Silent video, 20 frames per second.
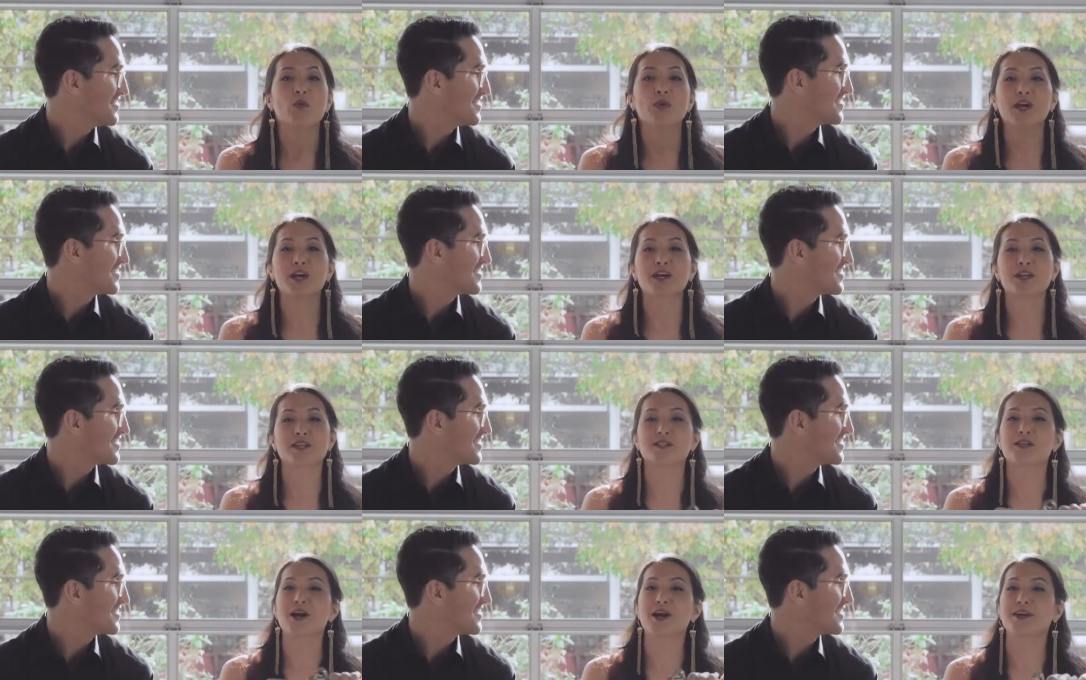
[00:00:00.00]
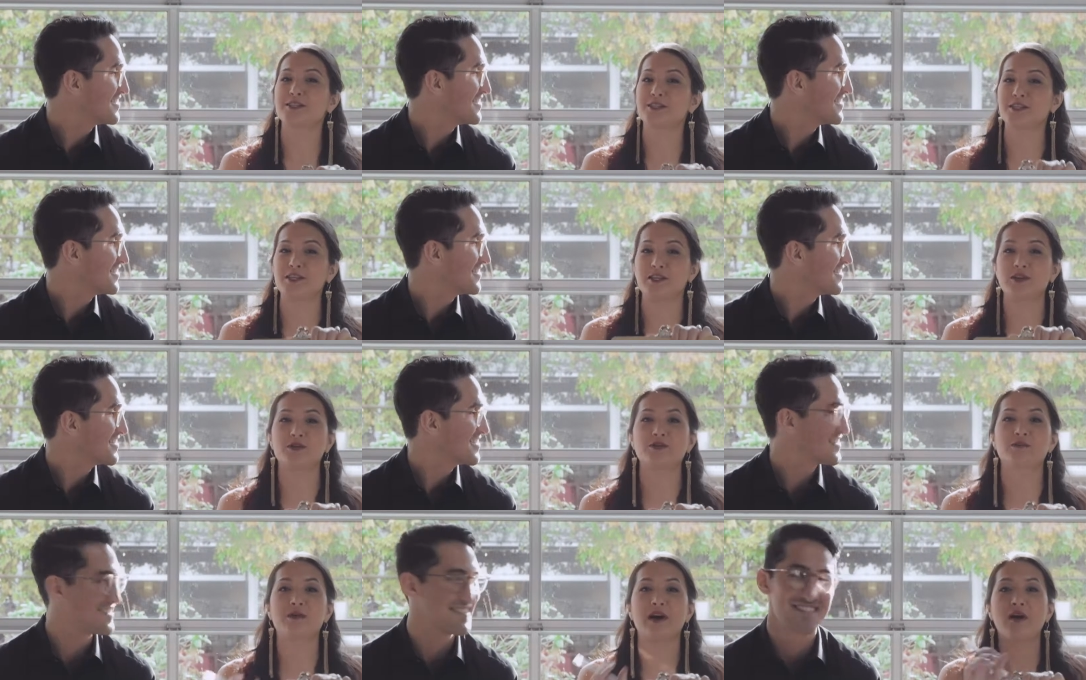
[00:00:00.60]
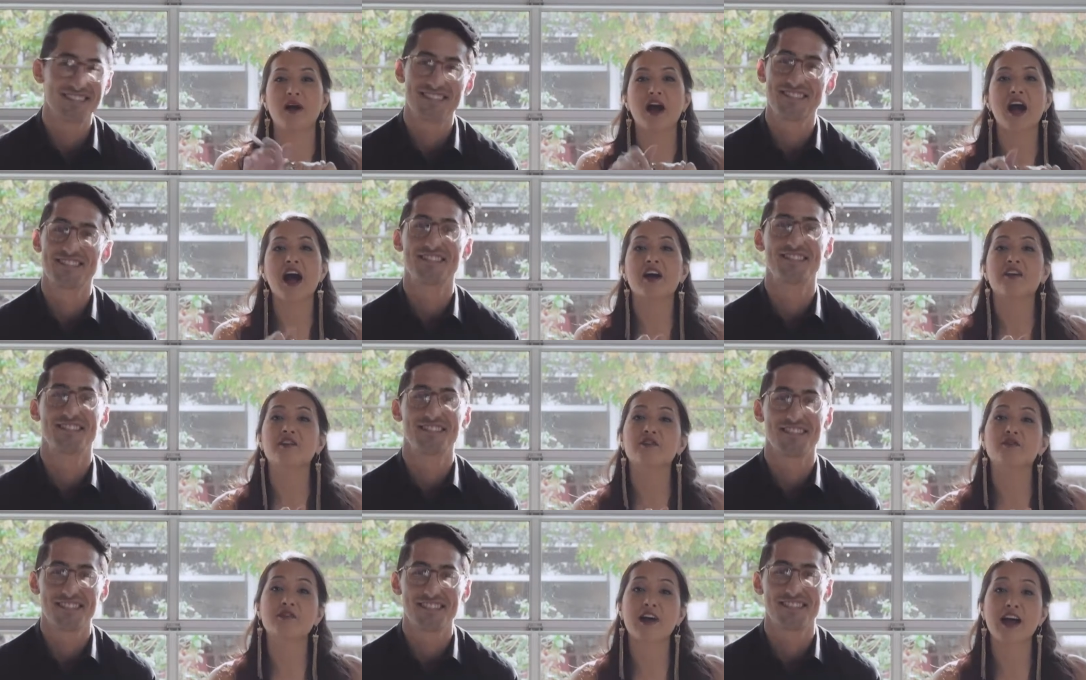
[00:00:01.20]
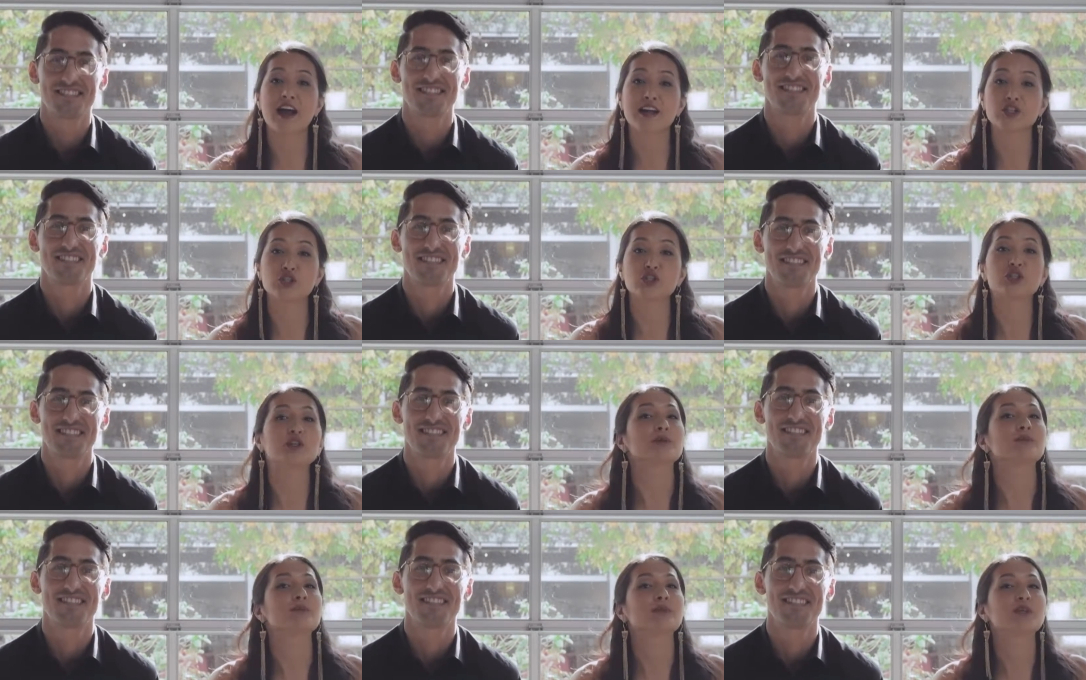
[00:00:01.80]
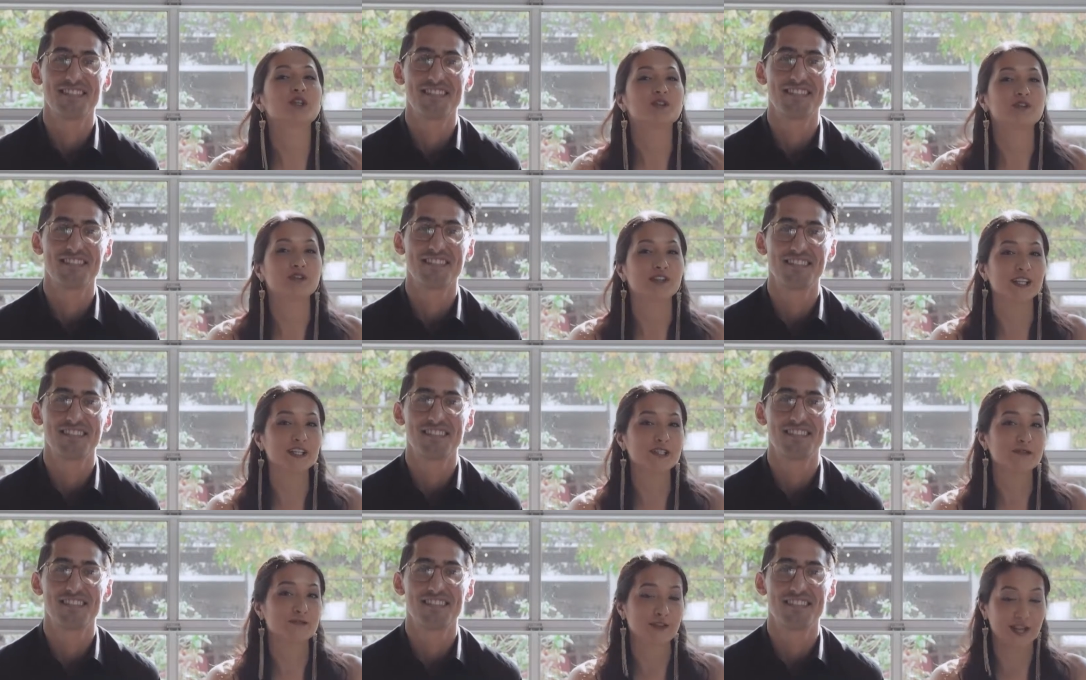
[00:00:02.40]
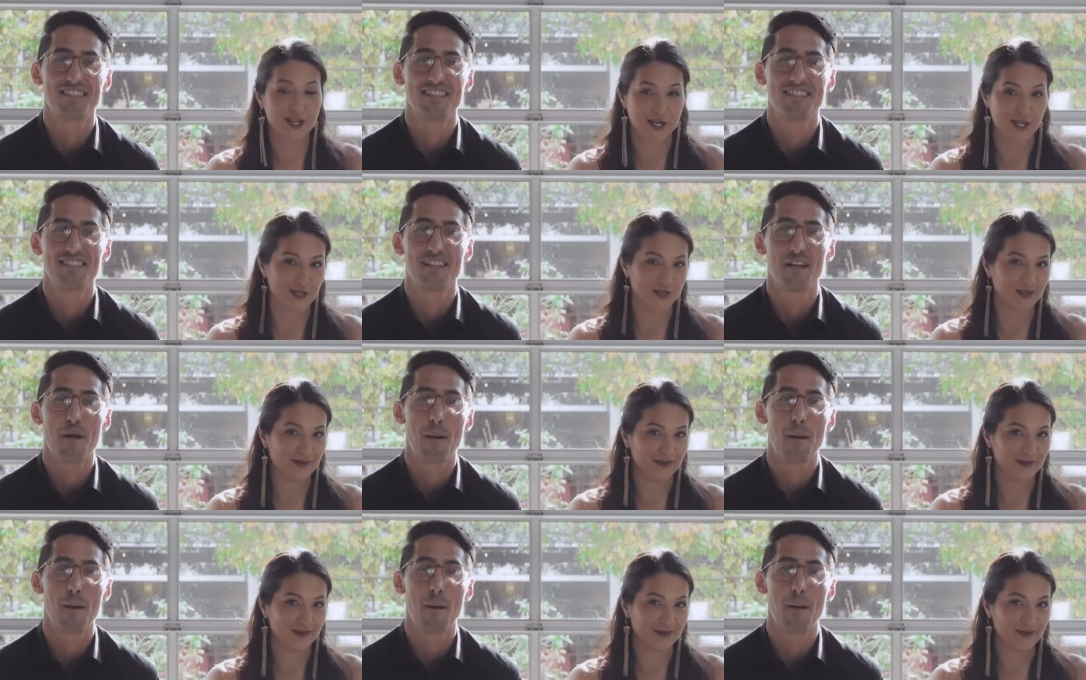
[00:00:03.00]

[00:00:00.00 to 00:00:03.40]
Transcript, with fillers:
Speaker 1: We're gonna talk to you about how to find your perfect venue.